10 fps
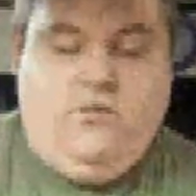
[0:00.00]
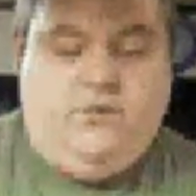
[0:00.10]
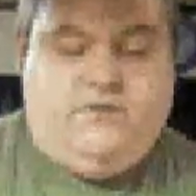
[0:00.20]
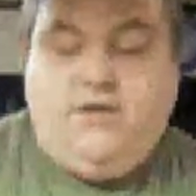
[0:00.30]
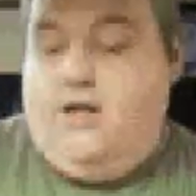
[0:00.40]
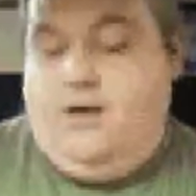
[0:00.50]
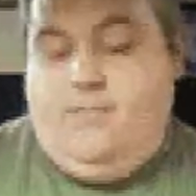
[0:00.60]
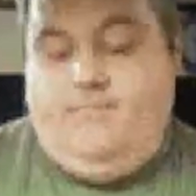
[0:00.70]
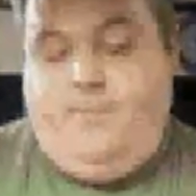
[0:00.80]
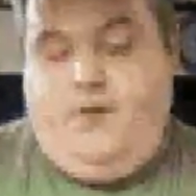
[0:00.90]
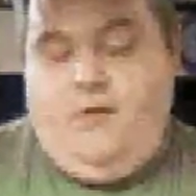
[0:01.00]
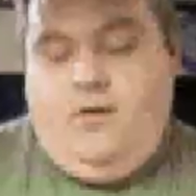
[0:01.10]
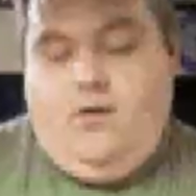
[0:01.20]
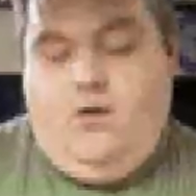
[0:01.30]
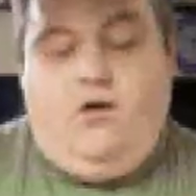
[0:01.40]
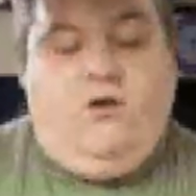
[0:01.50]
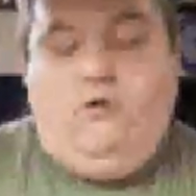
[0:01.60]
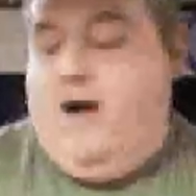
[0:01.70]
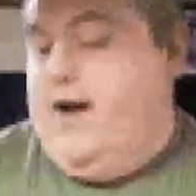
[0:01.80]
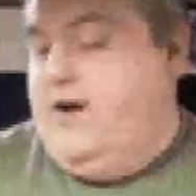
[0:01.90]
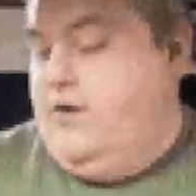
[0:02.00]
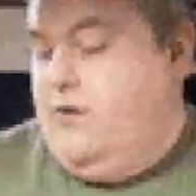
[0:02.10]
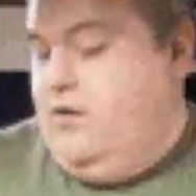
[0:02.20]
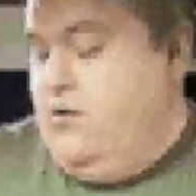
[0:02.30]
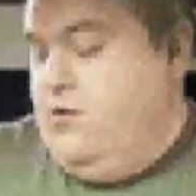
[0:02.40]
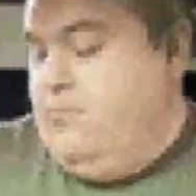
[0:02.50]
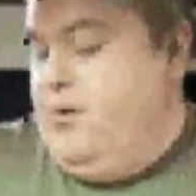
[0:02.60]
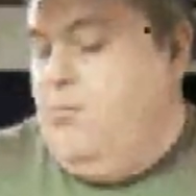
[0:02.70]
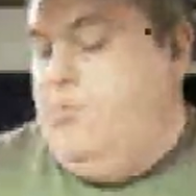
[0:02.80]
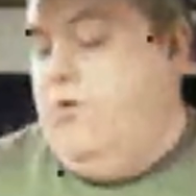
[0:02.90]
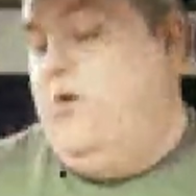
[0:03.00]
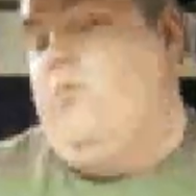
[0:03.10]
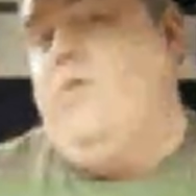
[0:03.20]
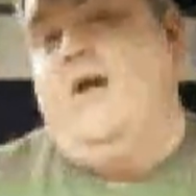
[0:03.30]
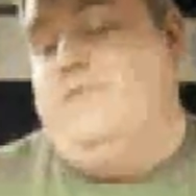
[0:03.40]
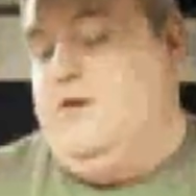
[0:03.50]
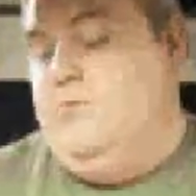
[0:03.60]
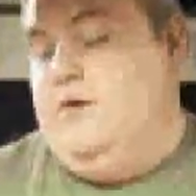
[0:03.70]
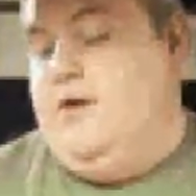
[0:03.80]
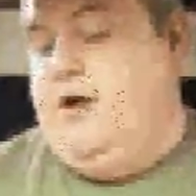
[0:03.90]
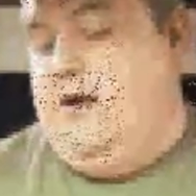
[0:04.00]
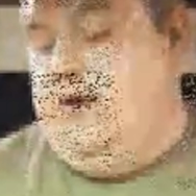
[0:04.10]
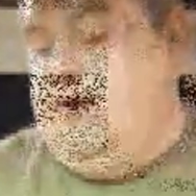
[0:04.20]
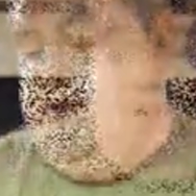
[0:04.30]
or sub, or grinder, or po' boy, whatever you want to call it.